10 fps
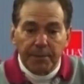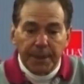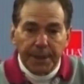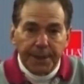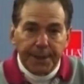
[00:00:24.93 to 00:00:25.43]

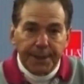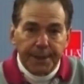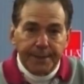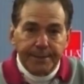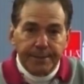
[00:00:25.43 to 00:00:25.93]
But
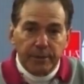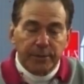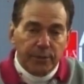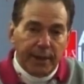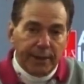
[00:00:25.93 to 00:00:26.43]
um, we're
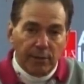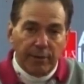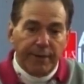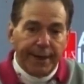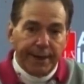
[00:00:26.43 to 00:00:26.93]
trying to
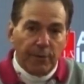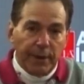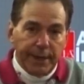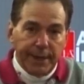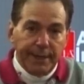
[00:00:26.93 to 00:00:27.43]

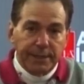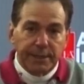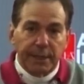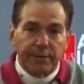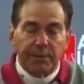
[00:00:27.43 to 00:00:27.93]
evaluate each
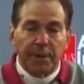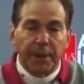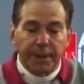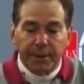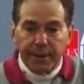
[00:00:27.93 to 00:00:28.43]
and every
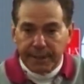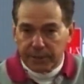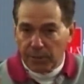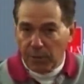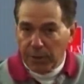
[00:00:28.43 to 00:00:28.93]
player as
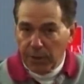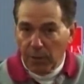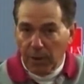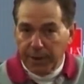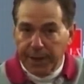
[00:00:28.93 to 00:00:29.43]
to where you
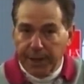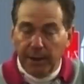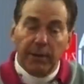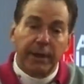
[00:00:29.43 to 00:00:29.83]
are now,